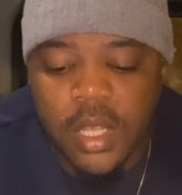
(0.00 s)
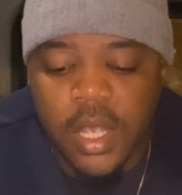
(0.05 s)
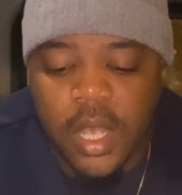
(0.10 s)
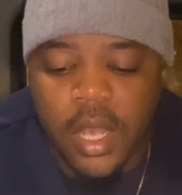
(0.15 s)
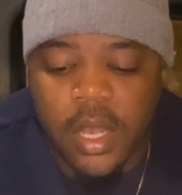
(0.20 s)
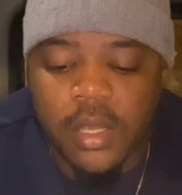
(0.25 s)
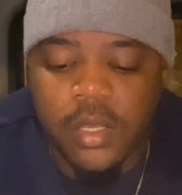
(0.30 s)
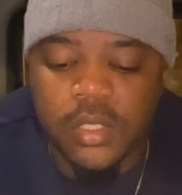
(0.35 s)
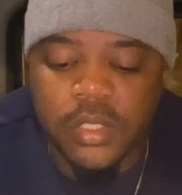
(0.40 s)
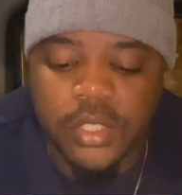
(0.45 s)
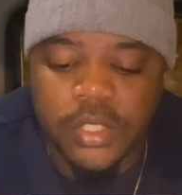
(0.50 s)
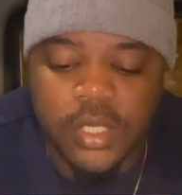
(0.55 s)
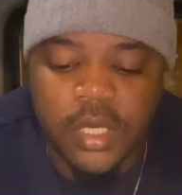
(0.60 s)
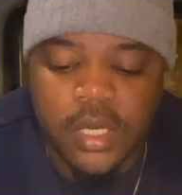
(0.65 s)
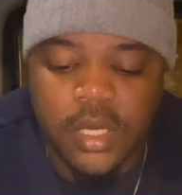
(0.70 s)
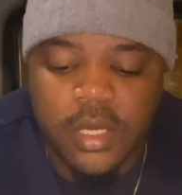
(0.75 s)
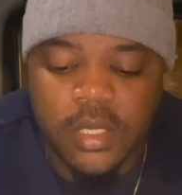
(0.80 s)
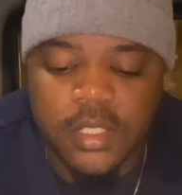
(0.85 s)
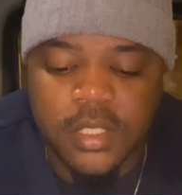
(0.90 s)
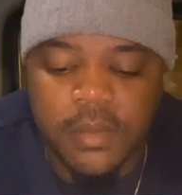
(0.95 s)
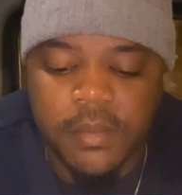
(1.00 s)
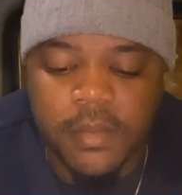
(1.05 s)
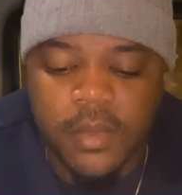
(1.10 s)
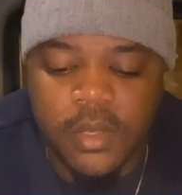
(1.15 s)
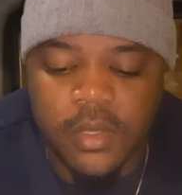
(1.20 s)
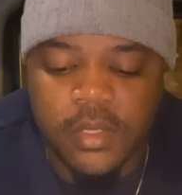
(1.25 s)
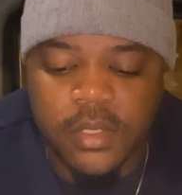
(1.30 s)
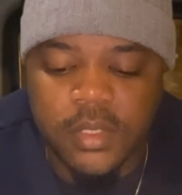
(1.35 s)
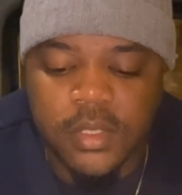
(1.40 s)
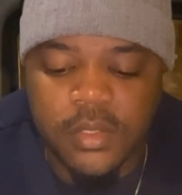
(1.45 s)
$100 a
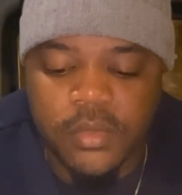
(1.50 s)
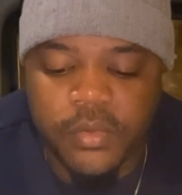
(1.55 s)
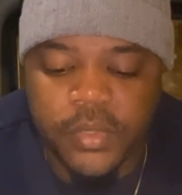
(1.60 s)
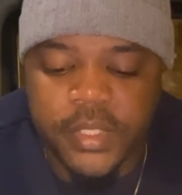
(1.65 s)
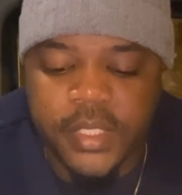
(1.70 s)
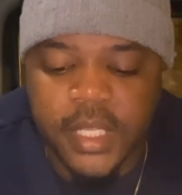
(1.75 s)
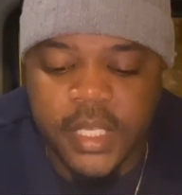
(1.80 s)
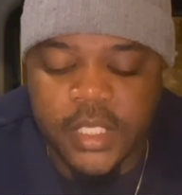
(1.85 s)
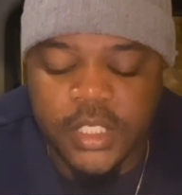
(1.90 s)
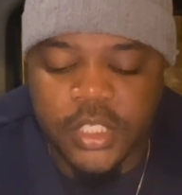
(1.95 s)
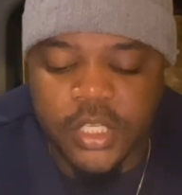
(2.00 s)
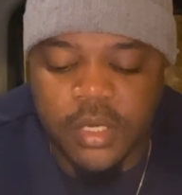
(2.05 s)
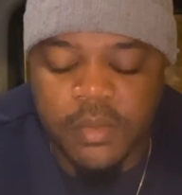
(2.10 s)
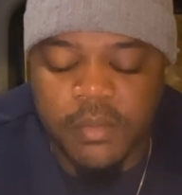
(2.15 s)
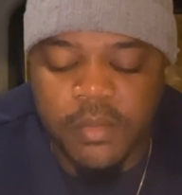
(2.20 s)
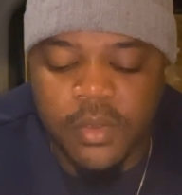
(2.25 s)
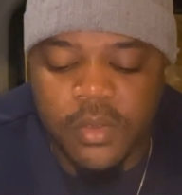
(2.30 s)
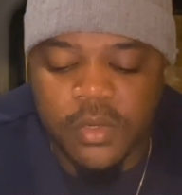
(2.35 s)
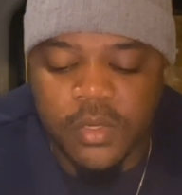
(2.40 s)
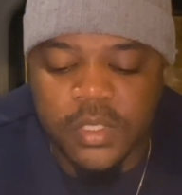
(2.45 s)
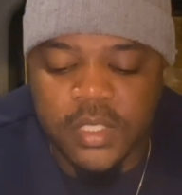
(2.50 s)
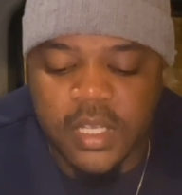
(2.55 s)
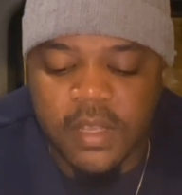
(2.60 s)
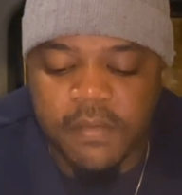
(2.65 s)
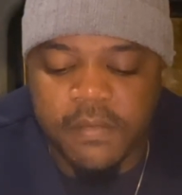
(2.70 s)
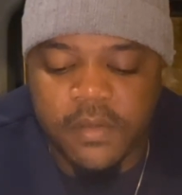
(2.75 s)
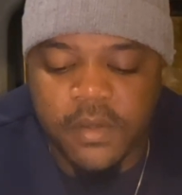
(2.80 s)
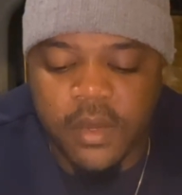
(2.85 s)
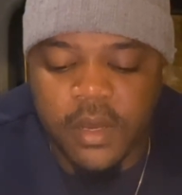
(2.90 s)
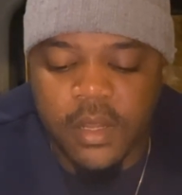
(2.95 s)
month retention bonus
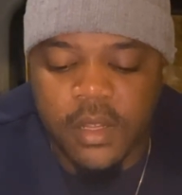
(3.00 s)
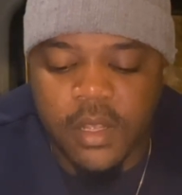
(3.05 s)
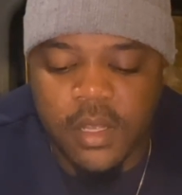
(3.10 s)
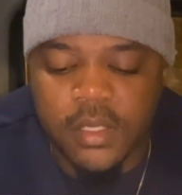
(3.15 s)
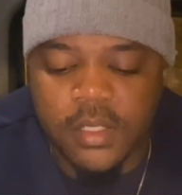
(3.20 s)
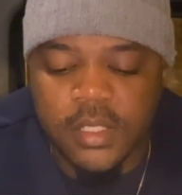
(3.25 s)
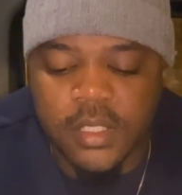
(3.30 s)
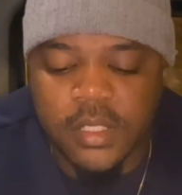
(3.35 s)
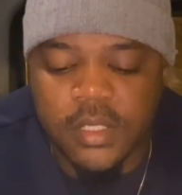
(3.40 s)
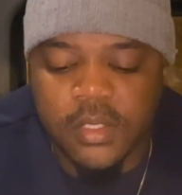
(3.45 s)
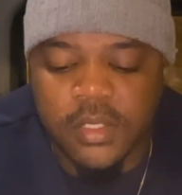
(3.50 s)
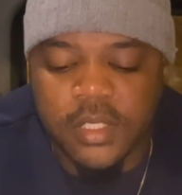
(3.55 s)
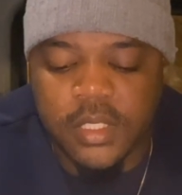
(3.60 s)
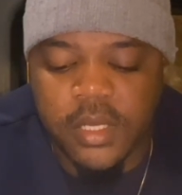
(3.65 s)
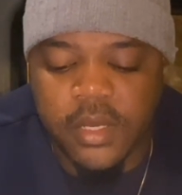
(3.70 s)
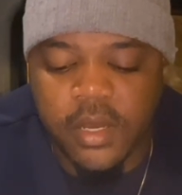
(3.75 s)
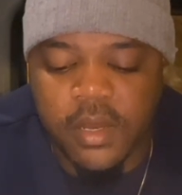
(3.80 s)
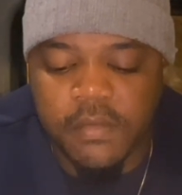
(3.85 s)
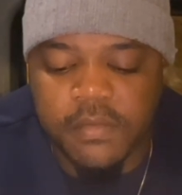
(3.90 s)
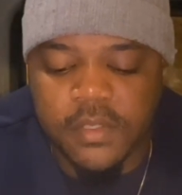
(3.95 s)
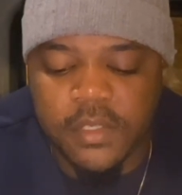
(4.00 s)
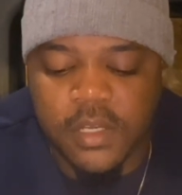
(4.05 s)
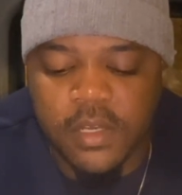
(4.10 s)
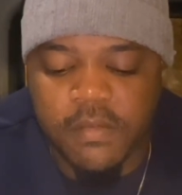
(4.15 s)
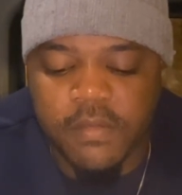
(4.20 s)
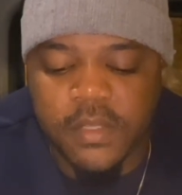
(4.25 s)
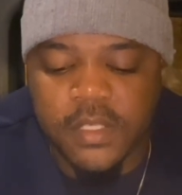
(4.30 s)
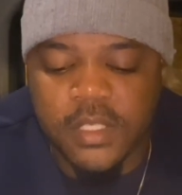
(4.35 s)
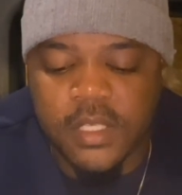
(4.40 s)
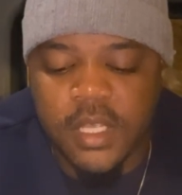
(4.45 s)
after a continuous year of
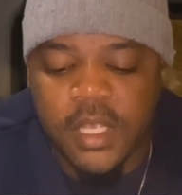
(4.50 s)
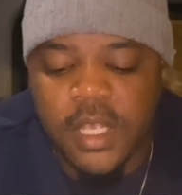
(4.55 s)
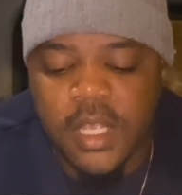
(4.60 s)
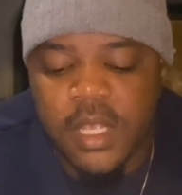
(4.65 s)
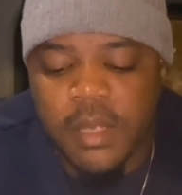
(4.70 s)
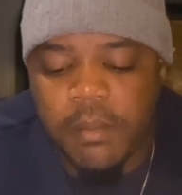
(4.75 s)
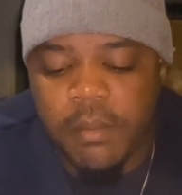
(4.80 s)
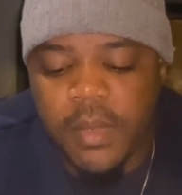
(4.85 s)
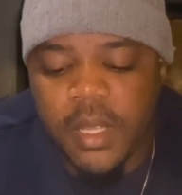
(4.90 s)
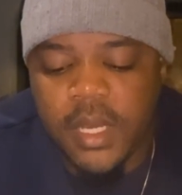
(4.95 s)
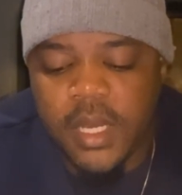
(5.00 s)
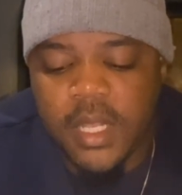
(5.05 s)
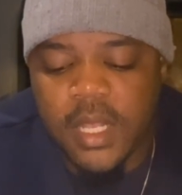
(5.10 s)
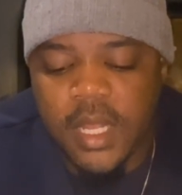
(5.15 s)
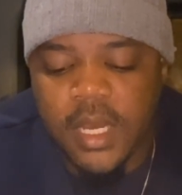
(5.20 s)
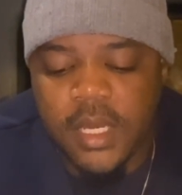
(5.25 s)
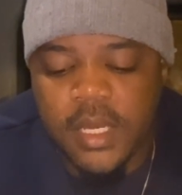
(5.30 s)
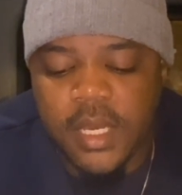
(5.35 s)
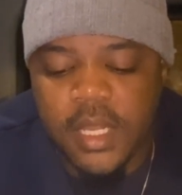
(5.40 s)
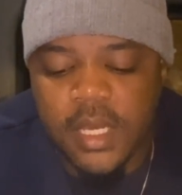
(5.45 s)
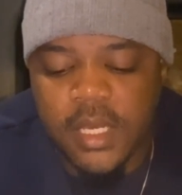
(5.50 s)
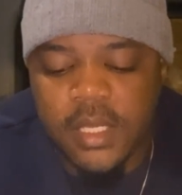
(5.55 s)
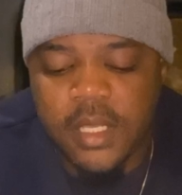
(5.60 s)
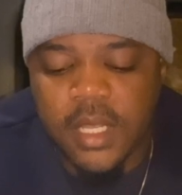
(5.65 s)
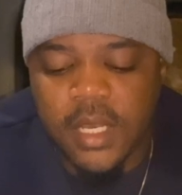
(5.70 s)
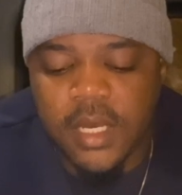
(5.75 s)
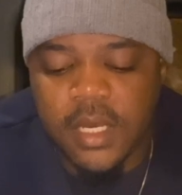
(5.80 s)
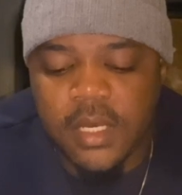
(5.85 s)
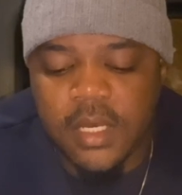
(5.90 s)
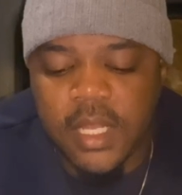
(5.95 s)
service, medical, dental,
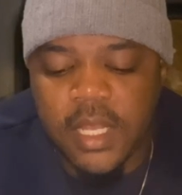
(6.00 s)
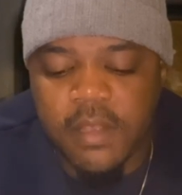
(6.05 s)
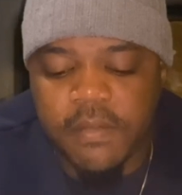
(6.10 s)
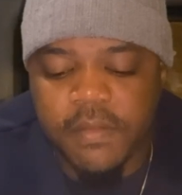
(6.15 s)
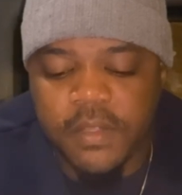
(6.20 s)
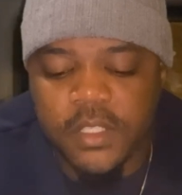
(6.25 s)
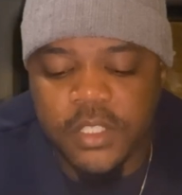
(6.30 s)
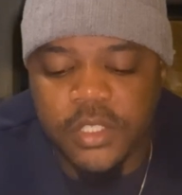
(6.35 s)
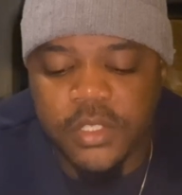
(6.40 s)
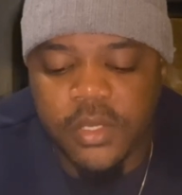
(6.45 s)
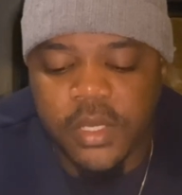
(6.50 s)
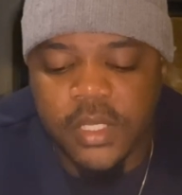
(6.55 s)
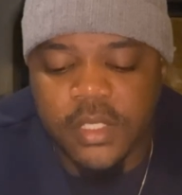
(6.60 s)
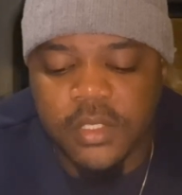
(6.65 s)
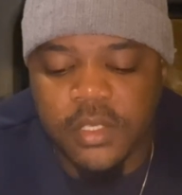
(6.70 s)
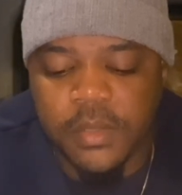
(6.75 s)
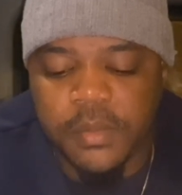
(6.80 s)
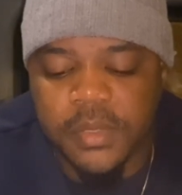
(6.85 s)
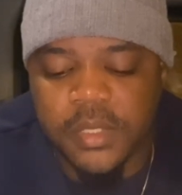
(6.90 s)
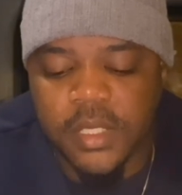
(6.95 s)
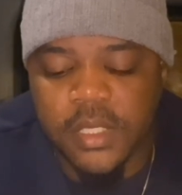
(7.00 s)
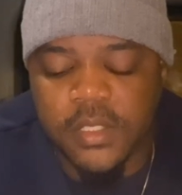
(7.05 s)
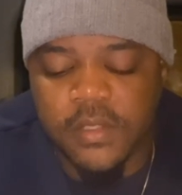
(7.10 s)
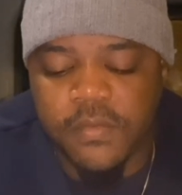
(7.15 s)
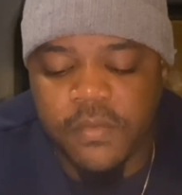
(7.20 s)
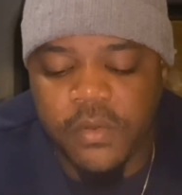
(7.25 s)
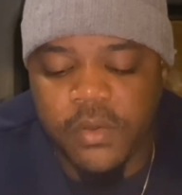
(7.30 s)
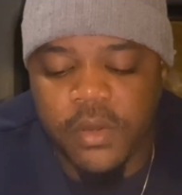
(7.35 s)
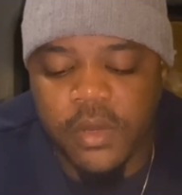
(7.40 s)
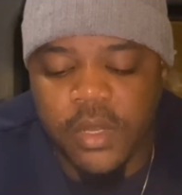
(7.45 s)
life insurance options,
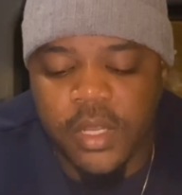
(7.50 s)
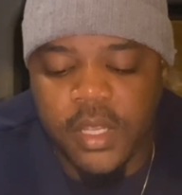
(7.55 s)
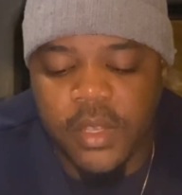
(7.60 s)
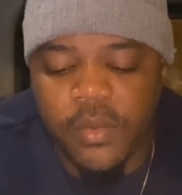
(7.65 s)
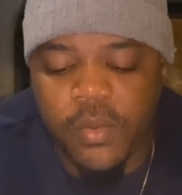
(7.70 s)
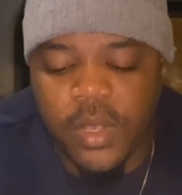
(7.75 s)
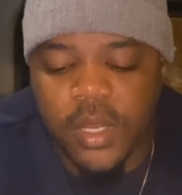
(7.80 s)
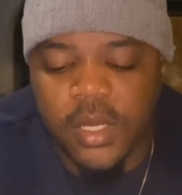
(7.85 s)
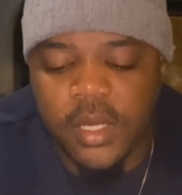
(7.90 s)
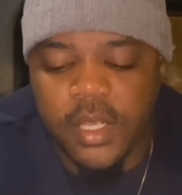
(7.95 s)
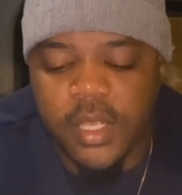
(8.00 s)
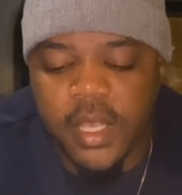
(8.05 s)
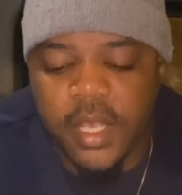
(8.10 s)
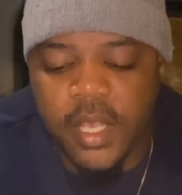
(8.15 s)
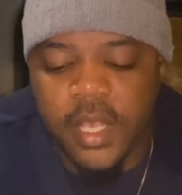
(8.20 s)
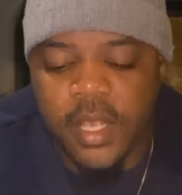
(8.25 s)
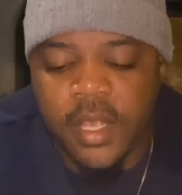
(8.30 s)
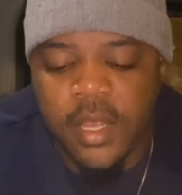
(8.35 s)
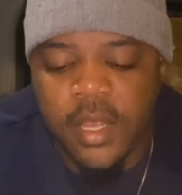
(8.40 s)
401k,